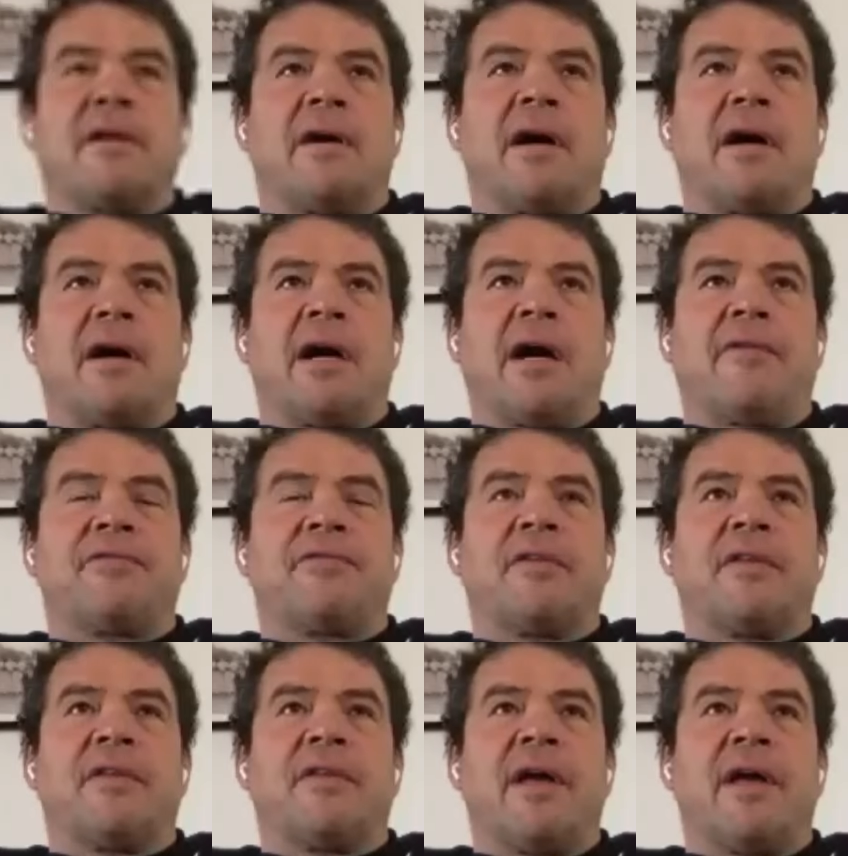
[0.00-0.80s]
after
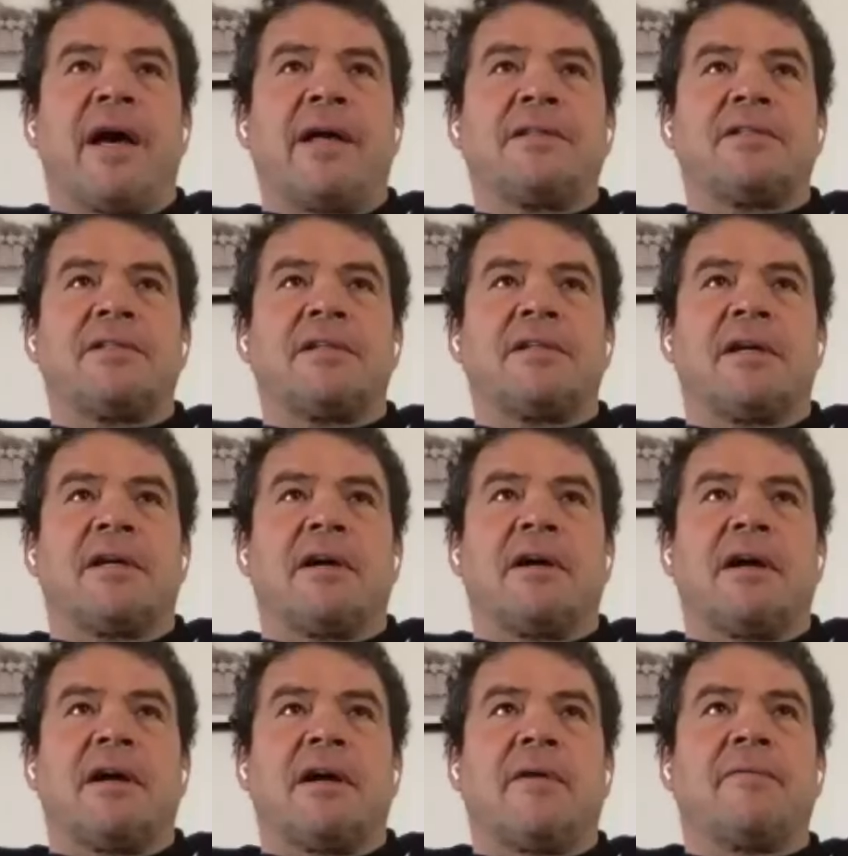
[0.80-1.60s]
that, uh,
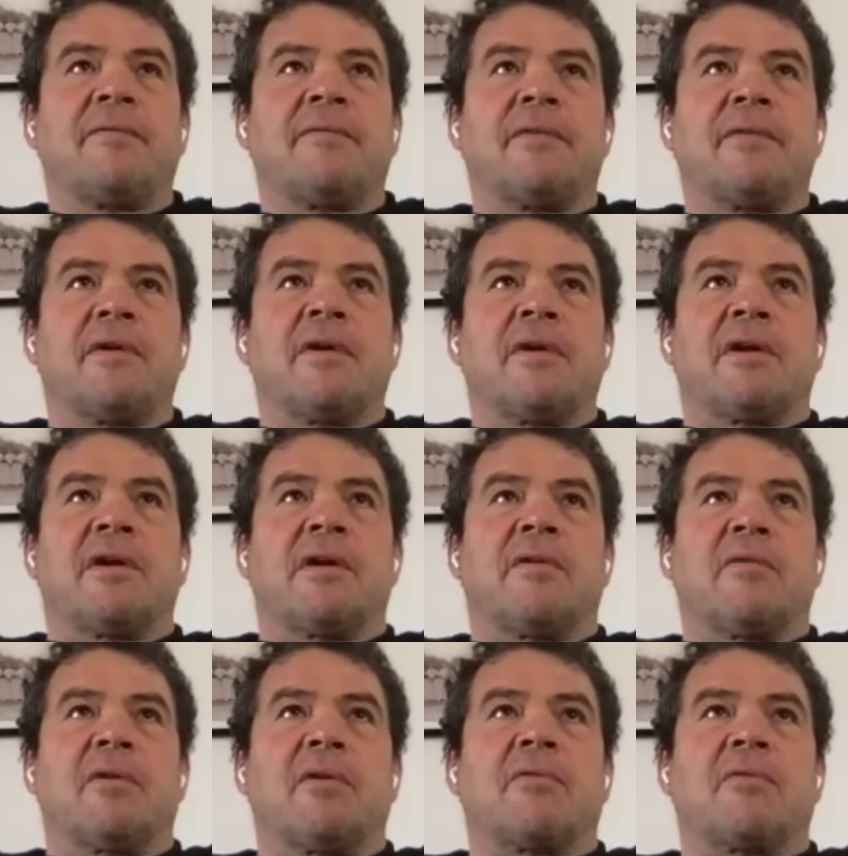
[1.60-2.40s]
um,
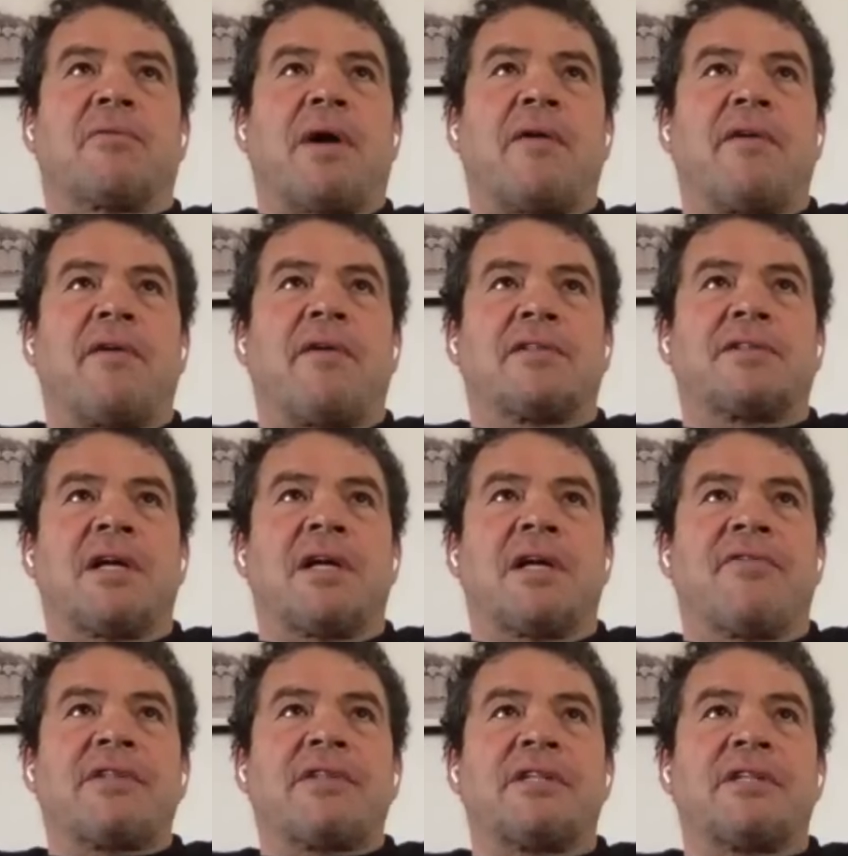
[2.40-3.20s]
as
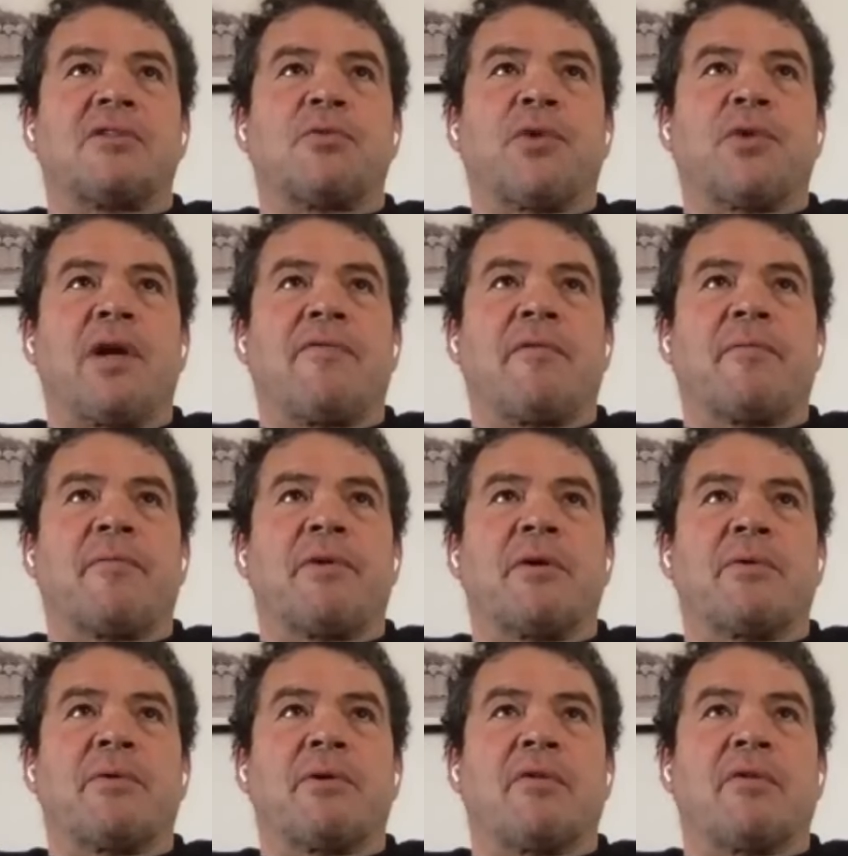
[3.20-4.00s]
Rafa says, we have a
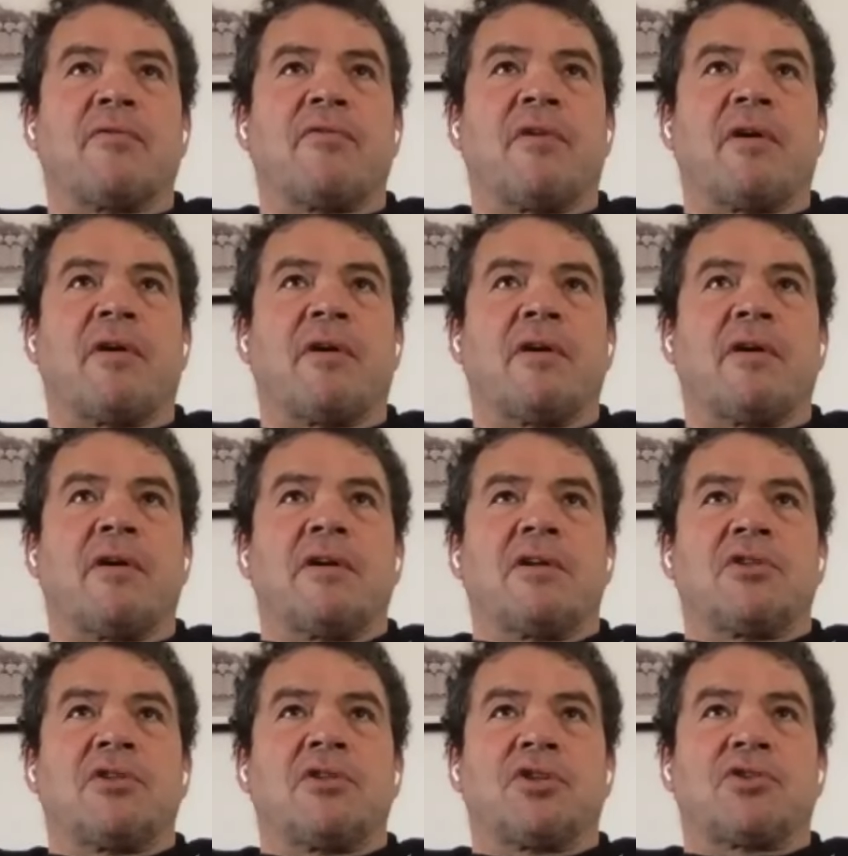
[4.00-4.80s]
period of uh,
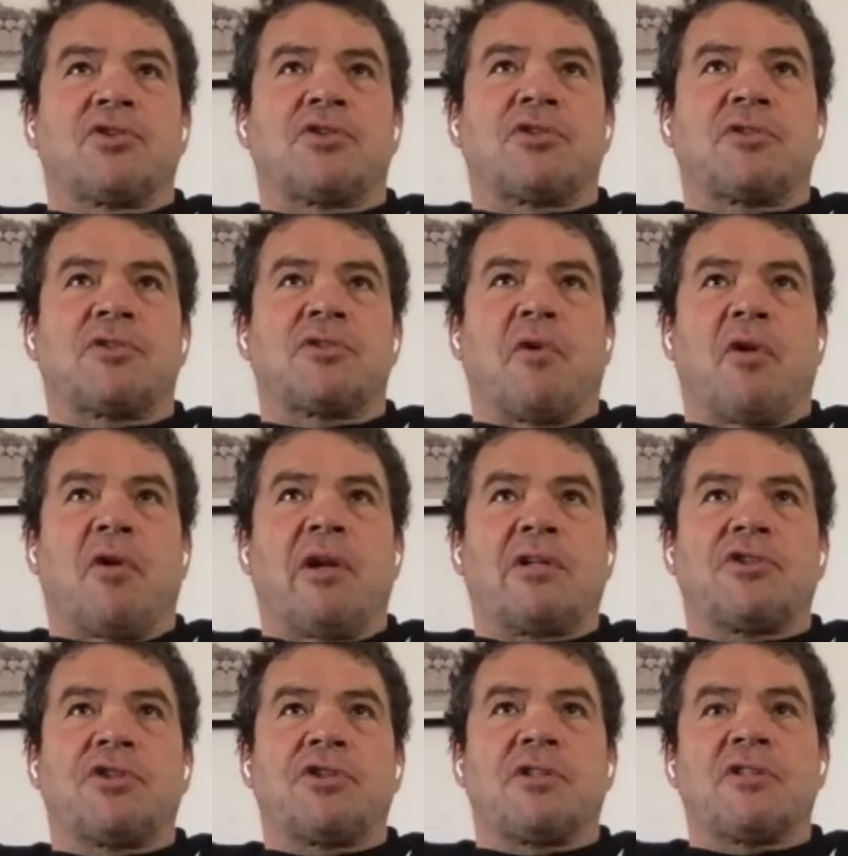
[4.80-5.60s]
just small
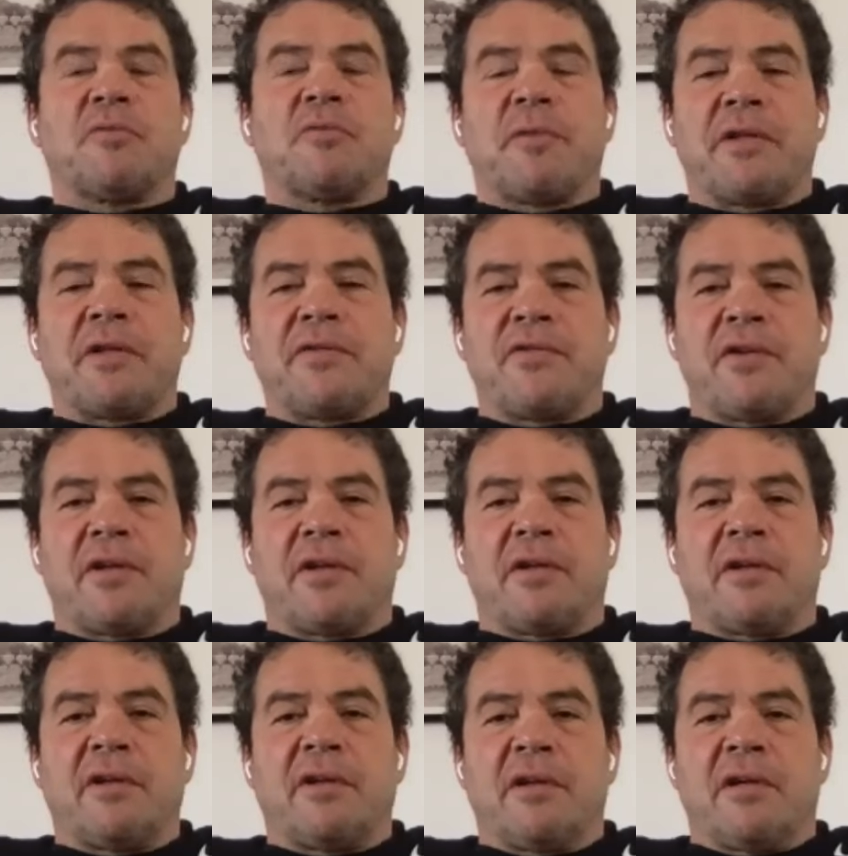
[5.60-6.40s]
adjustments,
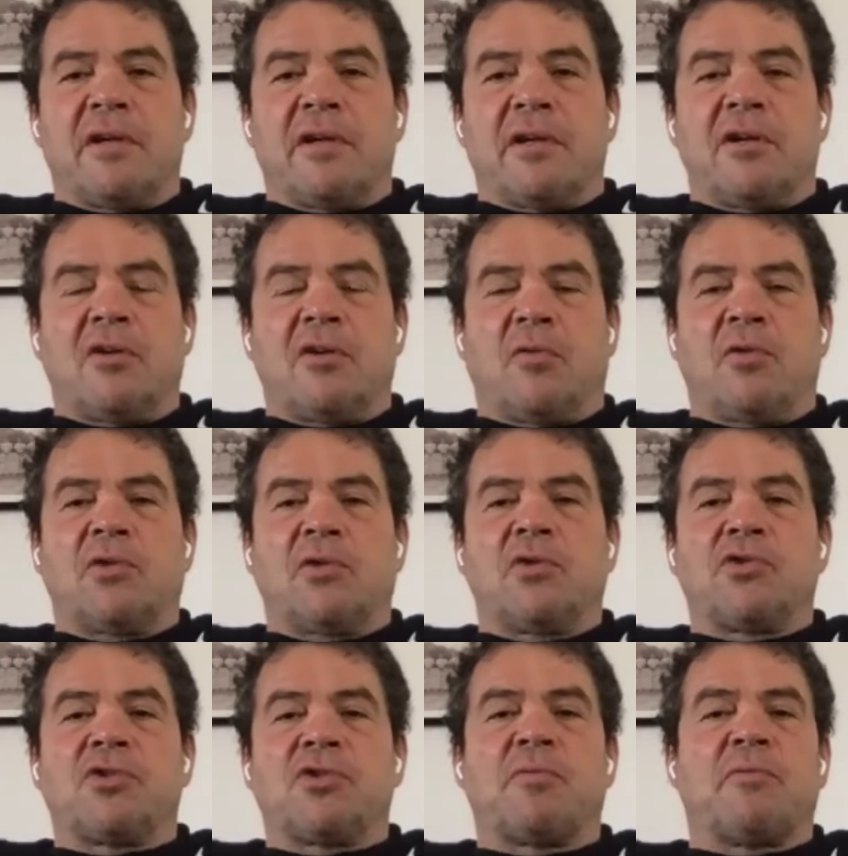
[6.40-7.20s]
and you know we
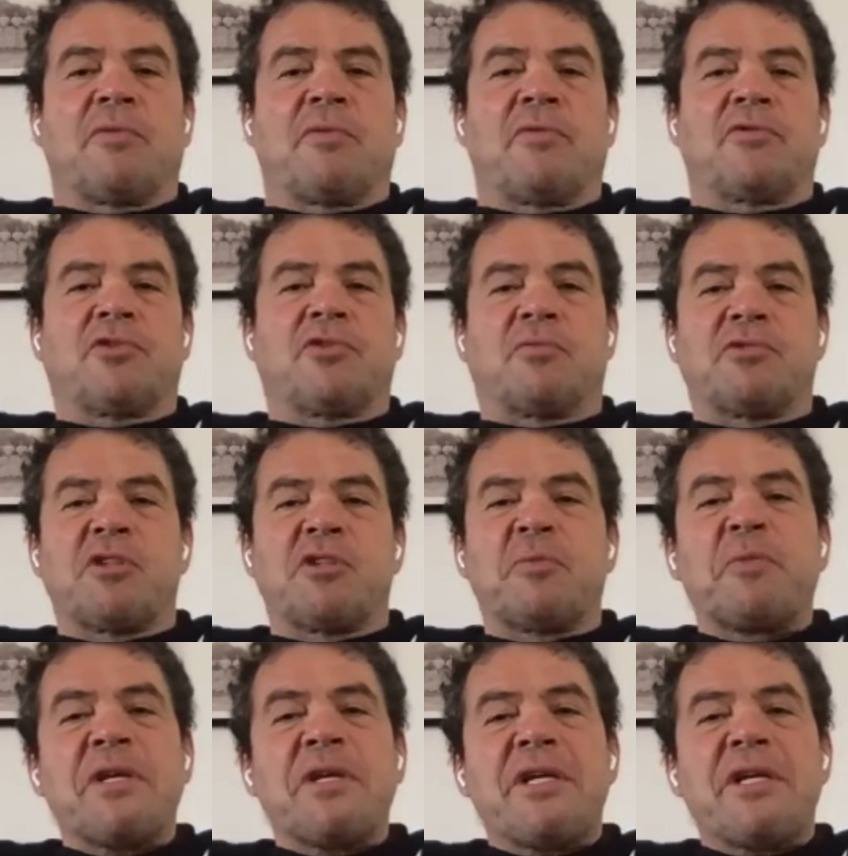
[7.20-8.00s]
do some some
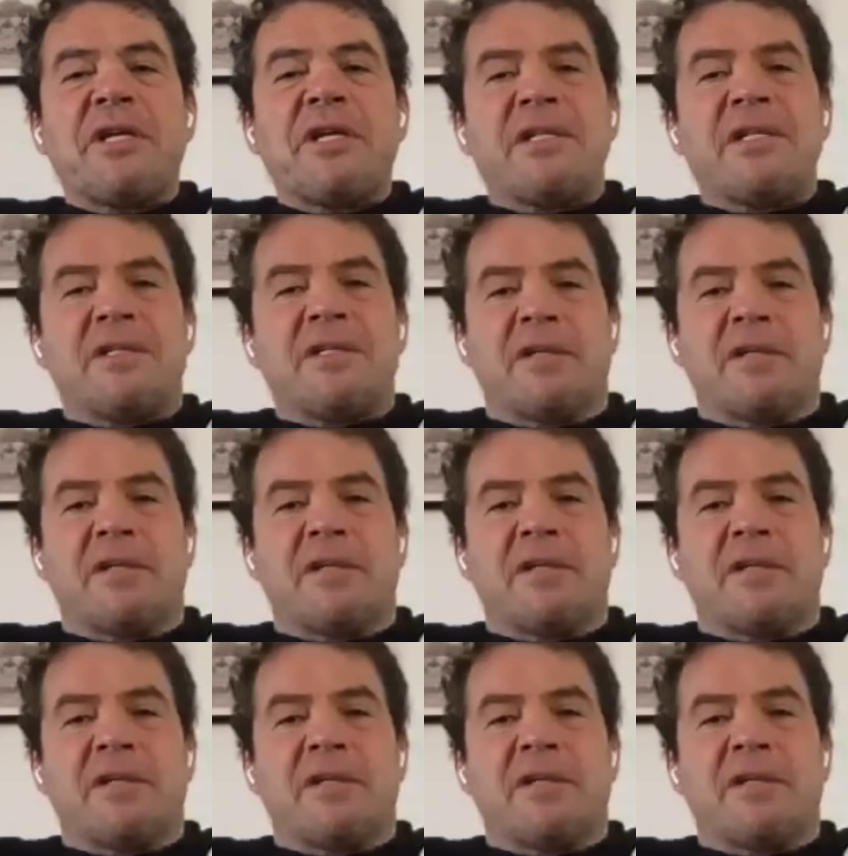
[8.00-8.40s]
speed,